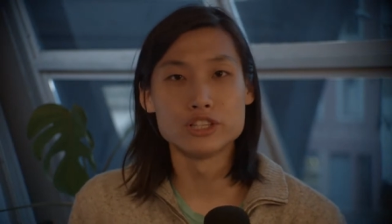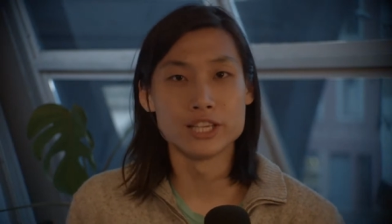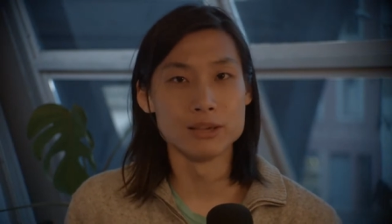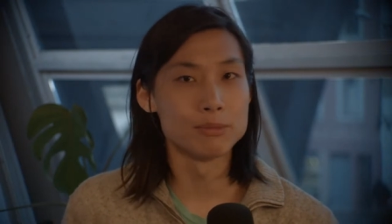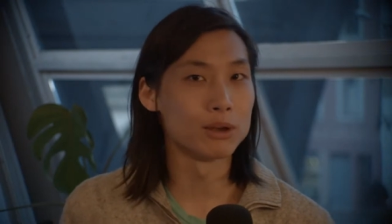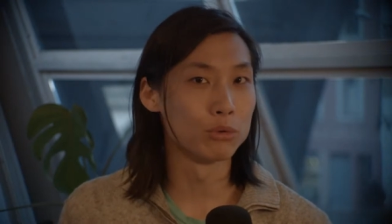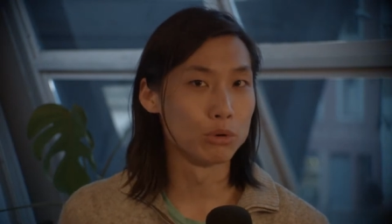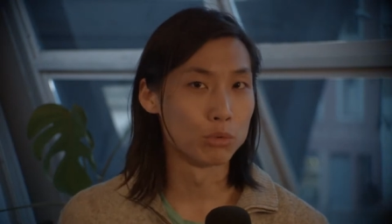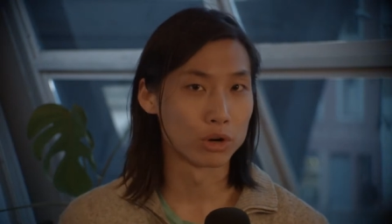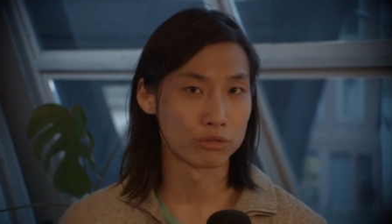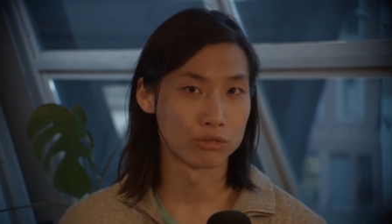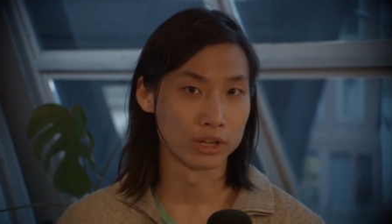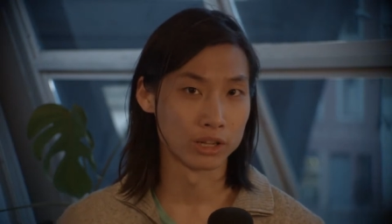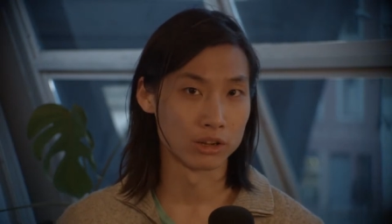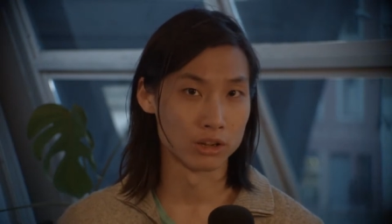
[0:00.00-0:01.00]
team that we work
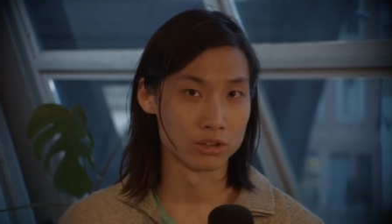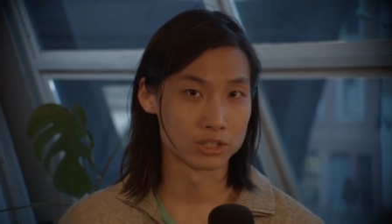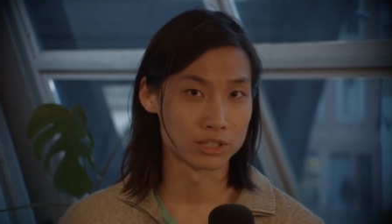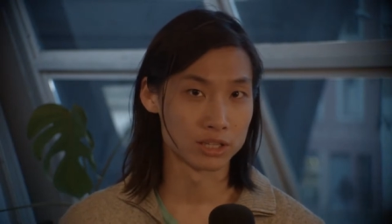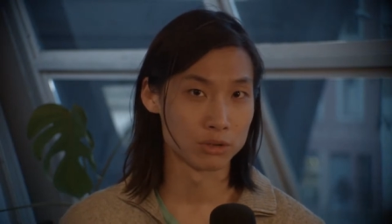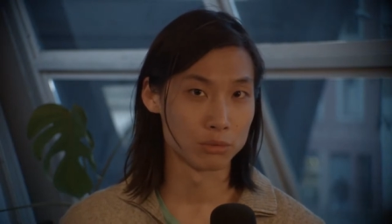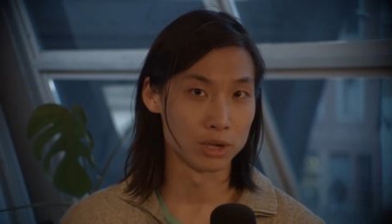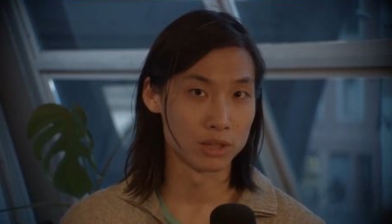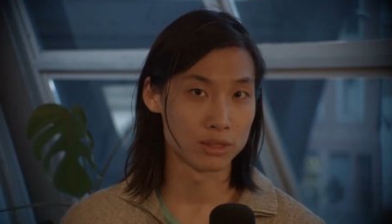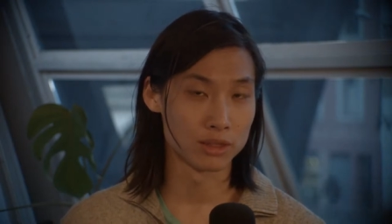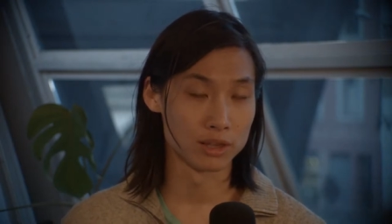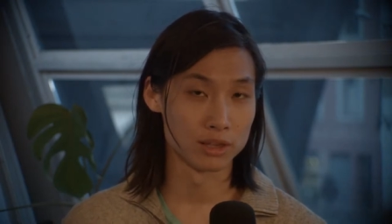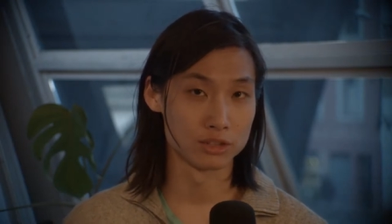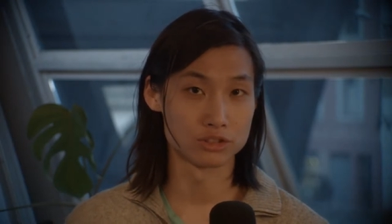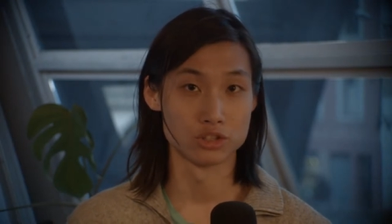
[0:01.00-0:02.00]
really closely with
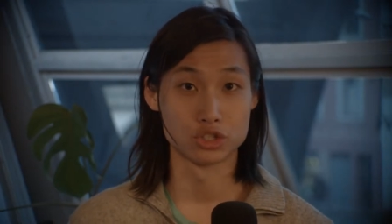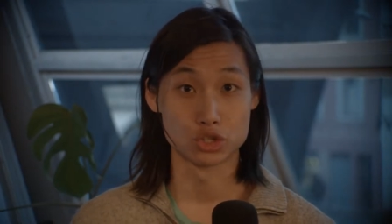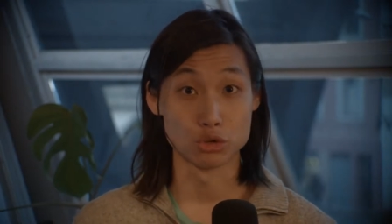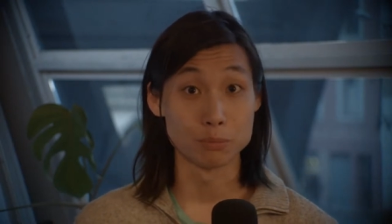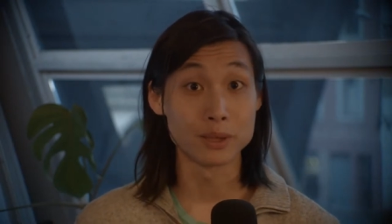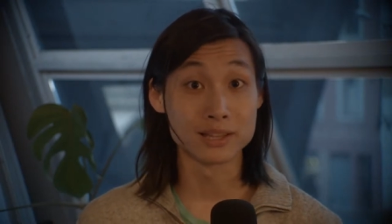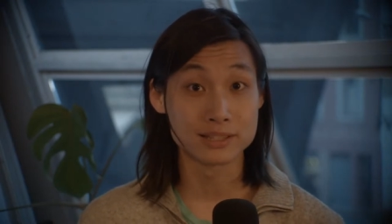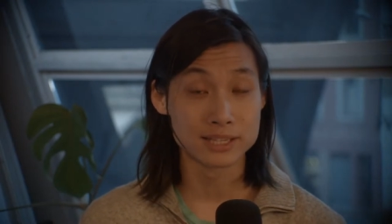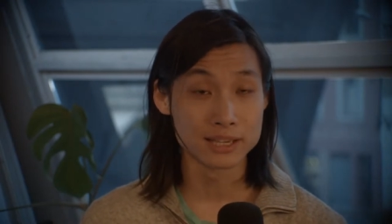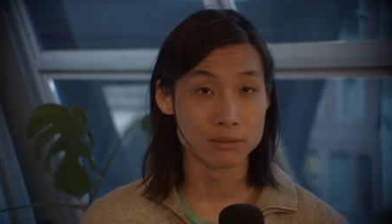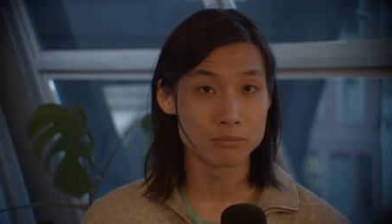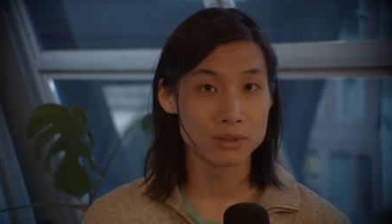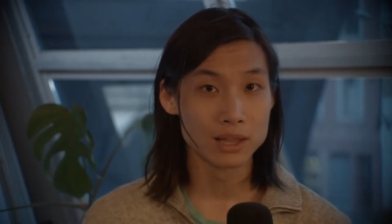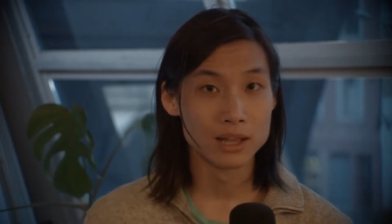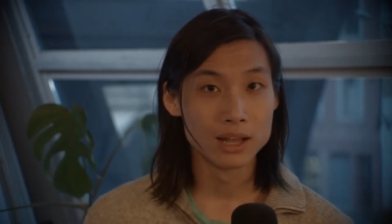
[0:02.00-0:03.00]
is the TrueBit
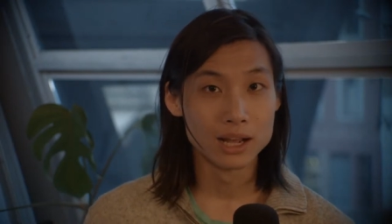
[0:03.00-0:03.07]
team